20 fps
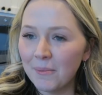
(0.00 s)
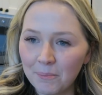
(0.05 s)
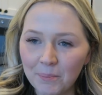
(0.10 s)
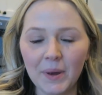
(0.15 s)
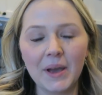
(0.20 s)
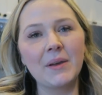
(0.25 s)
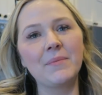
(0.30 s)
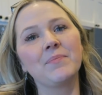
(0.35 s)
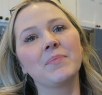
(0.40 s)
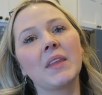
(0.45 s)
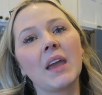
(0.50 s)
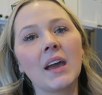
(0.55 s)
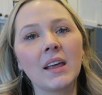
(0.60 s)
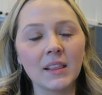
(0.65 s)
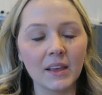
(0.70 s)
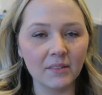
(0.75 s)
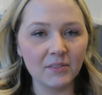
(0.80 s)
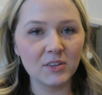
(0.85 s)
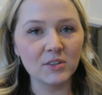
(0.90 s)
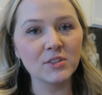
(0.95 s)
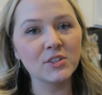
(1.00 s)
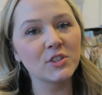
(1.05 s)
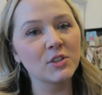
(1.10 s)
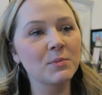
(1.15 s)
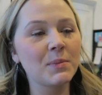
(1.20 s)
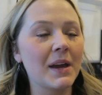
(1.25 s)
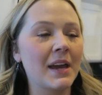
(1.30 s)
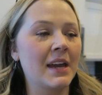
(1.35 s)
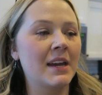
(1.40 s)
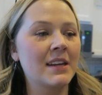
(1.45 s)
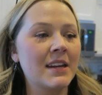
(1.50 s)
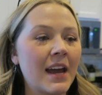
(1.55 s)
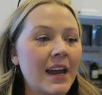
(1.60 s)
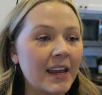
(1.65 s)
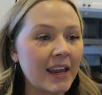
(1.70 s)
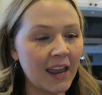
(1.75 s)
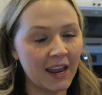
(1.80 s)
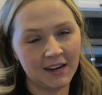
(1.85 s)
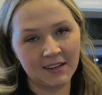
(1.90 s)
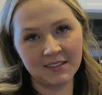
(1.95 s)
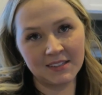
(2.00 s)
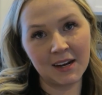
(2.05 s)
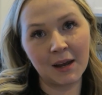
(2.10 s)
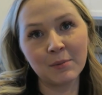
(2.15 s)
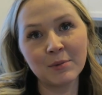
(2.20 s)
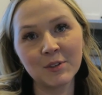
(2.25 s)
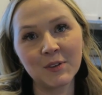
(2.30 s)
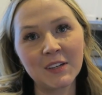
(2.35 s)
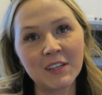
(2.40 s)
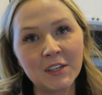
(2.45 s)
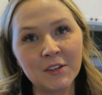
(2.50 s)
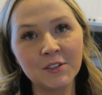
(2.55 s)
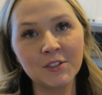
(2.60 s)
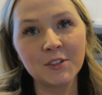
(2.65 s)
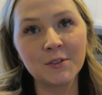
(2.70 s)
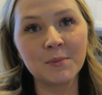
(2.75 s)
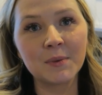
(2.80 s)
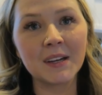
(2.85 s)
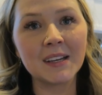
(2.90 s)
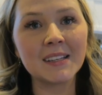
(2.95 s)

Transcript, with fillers: But I love YouTube and I can't stop doing YouTube